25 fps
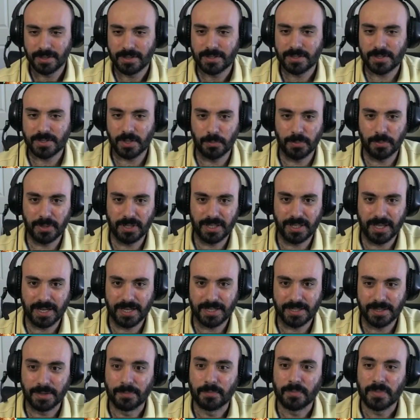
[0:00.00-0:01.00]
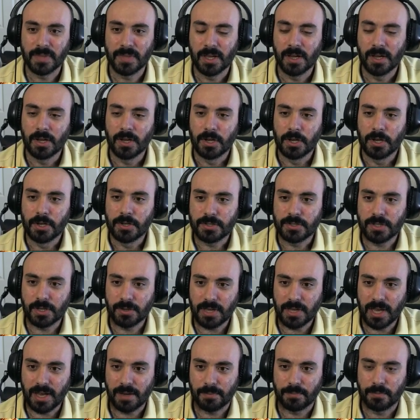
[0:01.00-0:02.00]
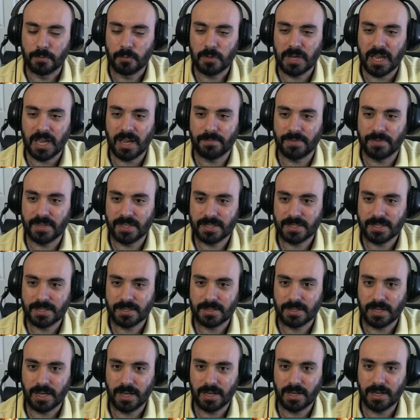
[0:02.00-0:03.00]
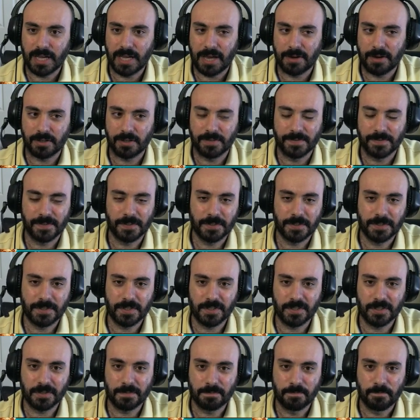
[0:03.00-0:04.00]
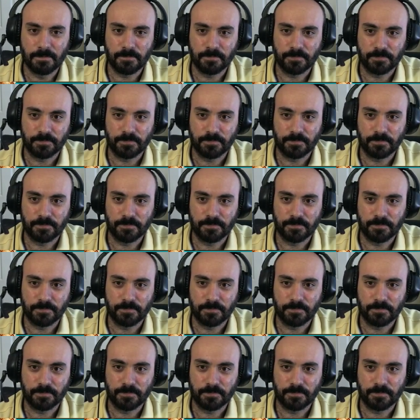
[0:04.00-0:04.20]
So polite. So yeah, we have this out on the first turn.